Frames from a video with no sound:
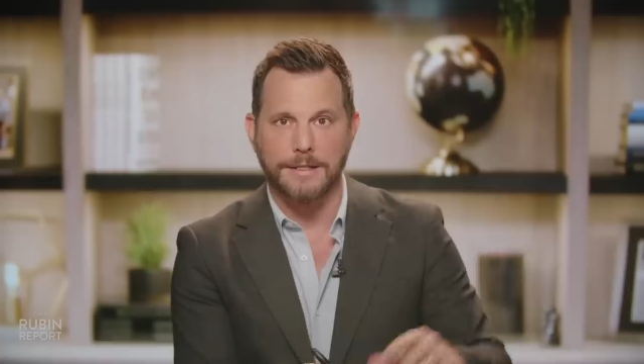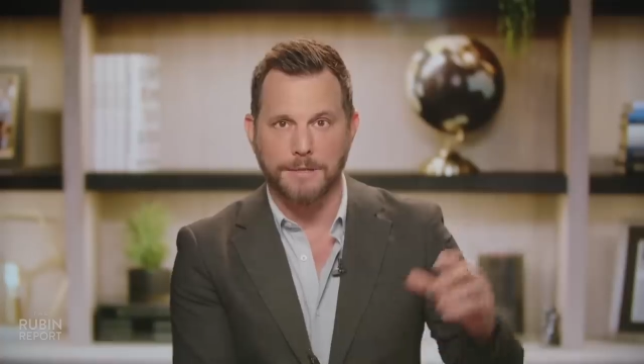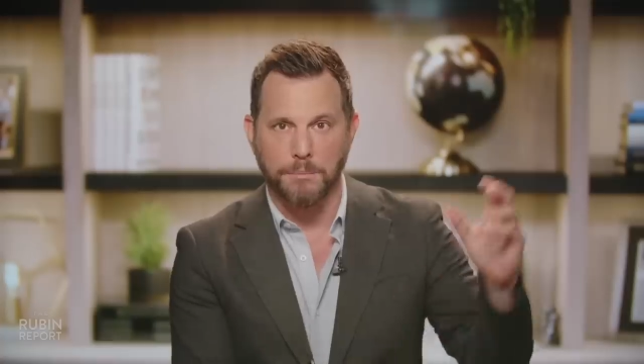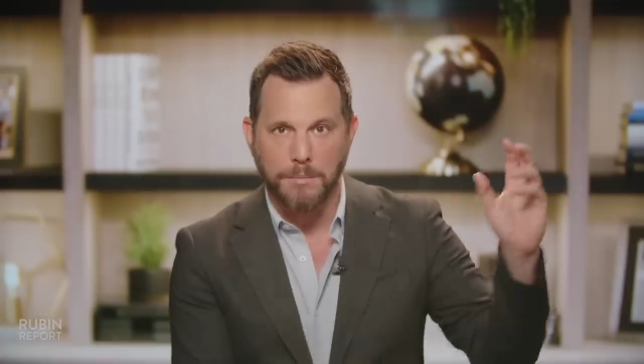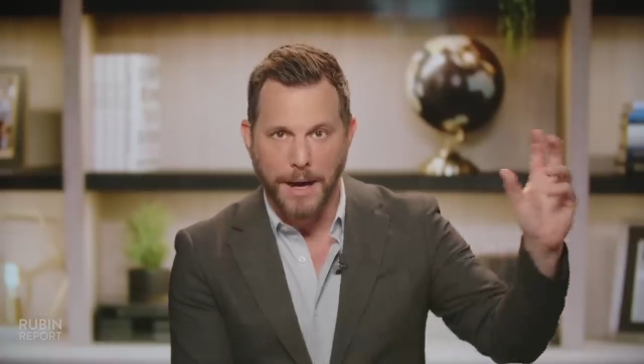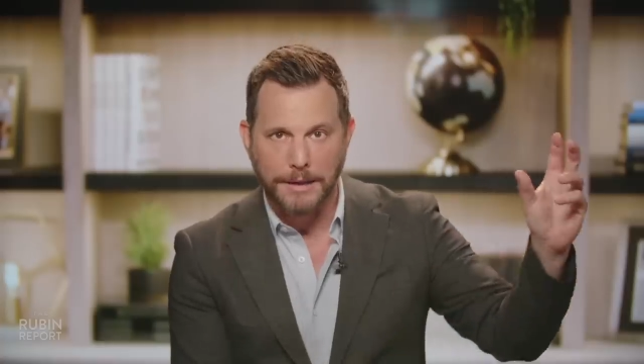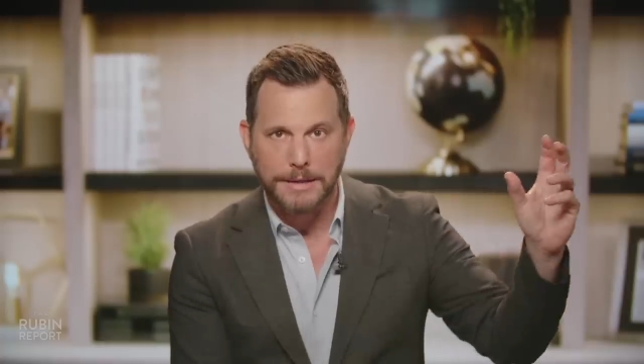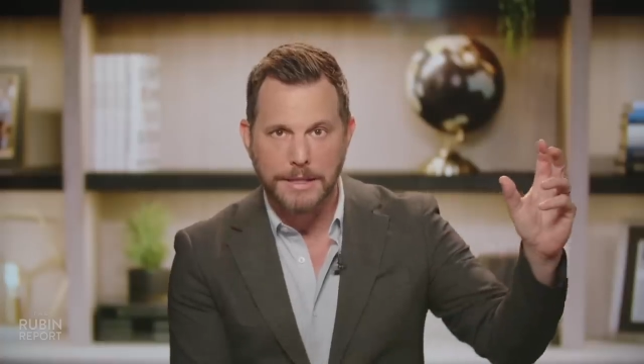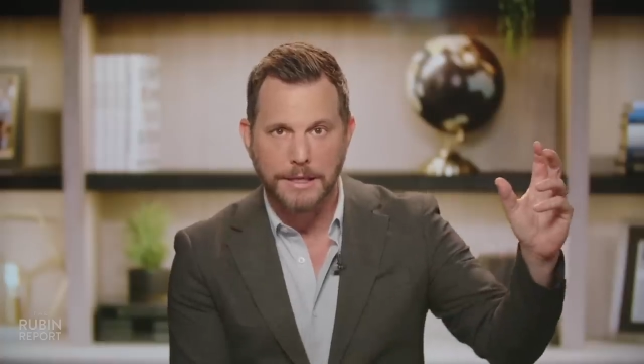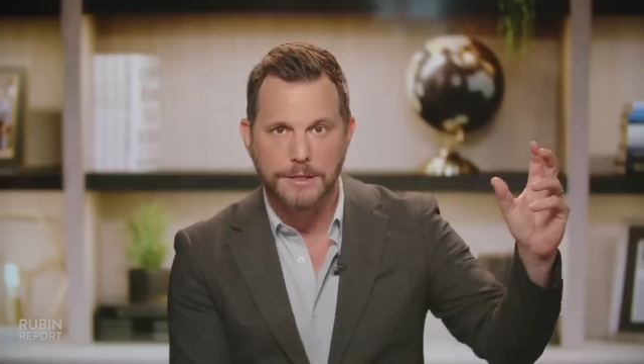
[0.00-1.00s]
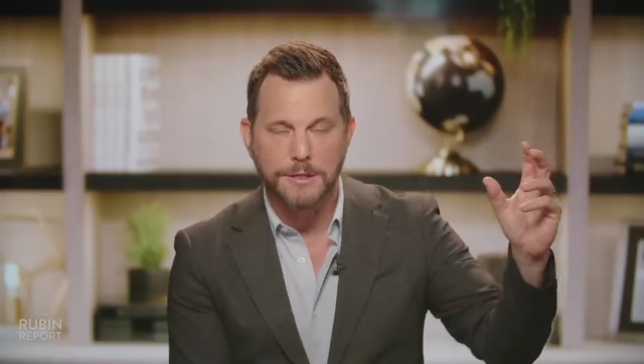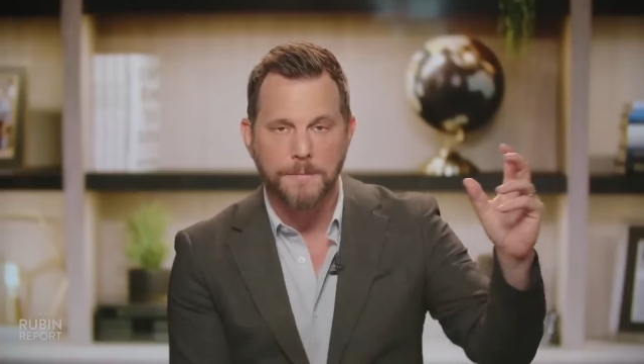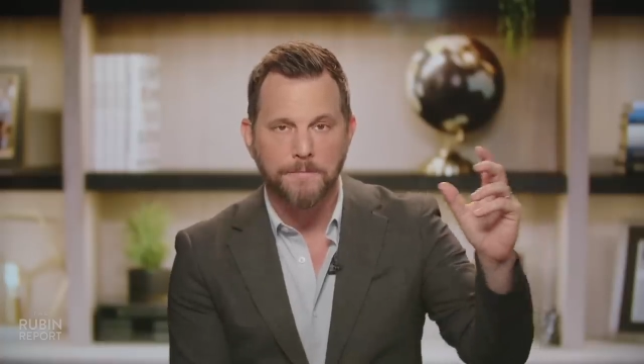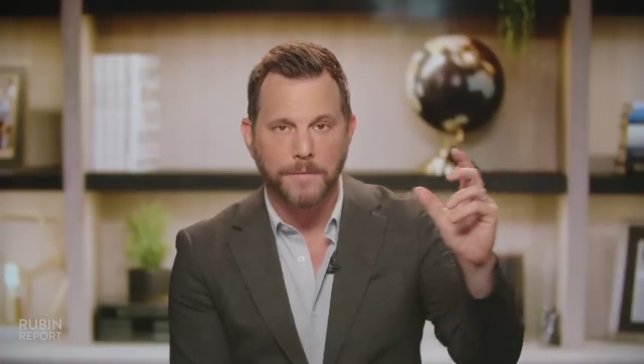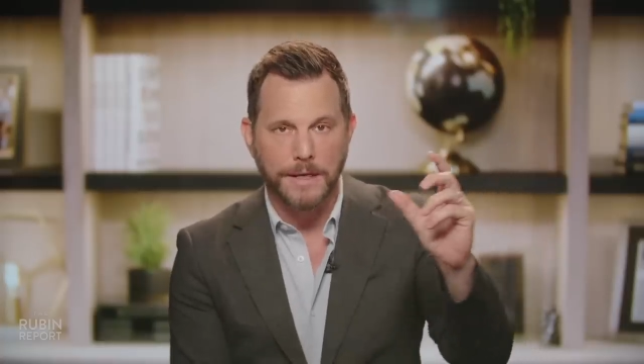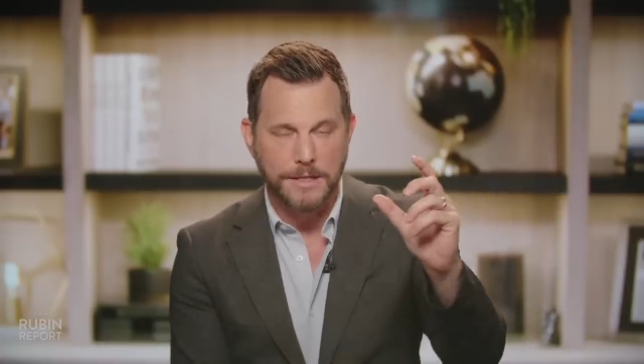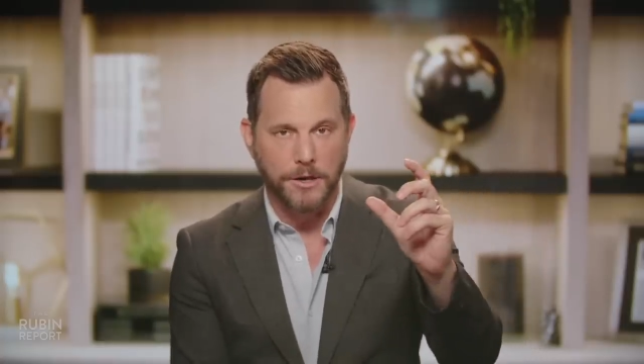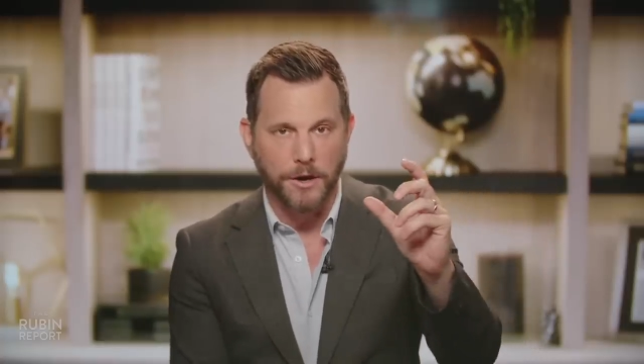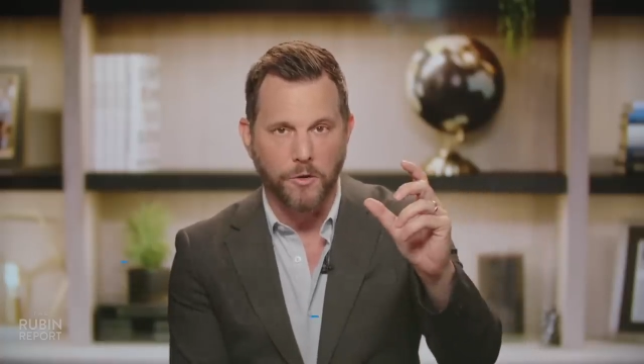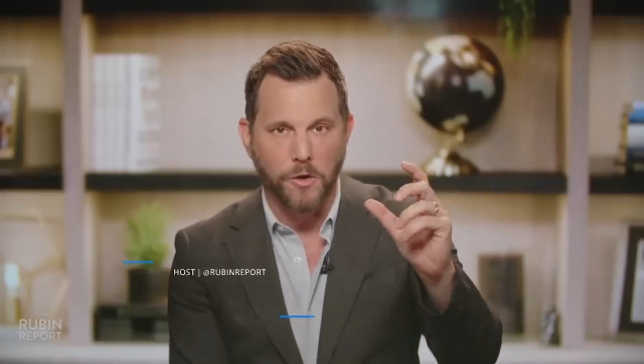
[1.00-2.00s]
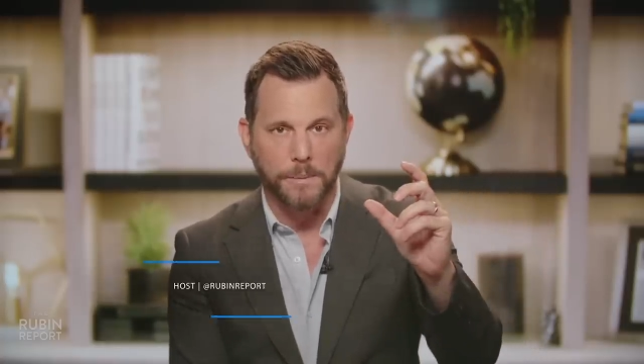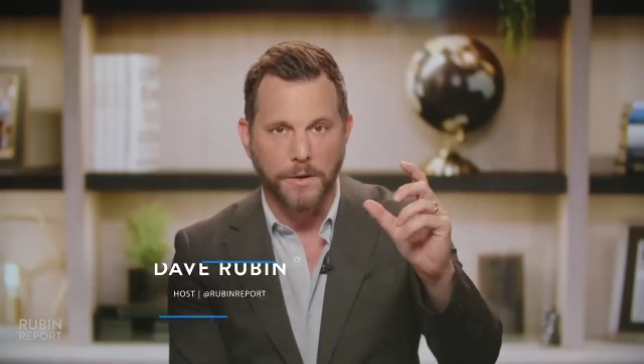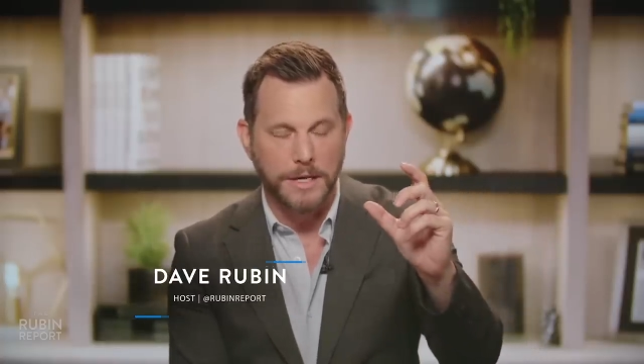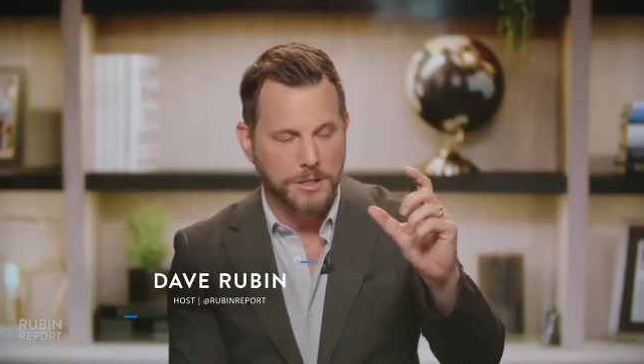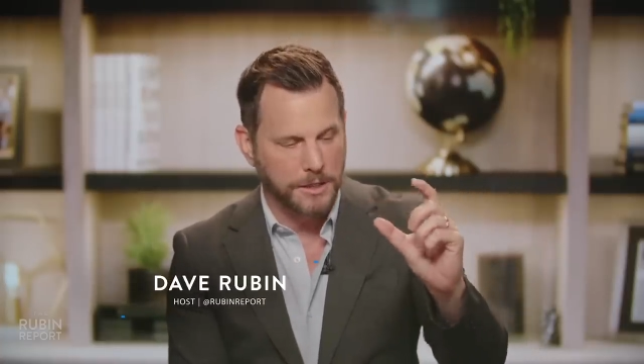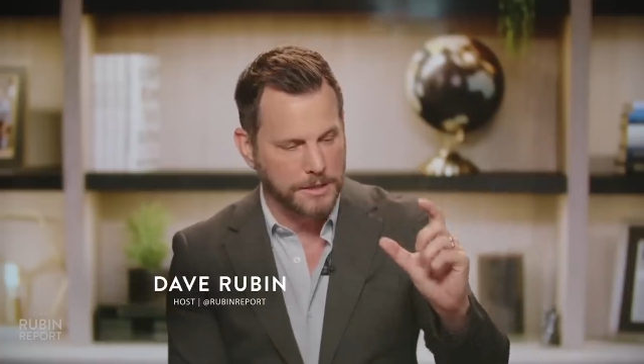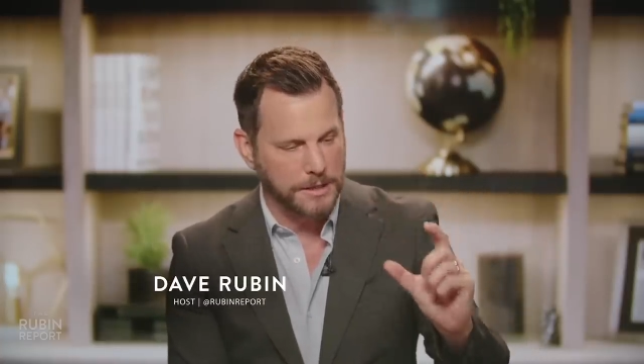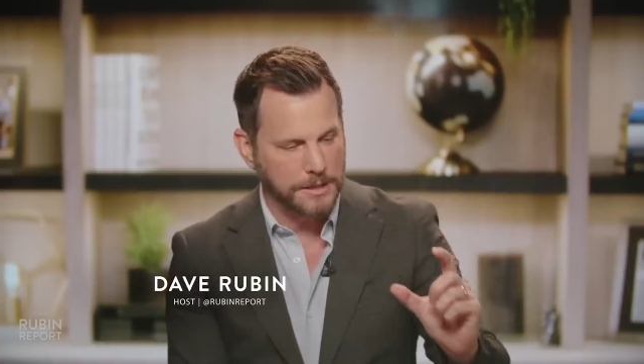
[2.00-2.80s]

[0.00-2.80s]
It's in politics. It's in our corporations,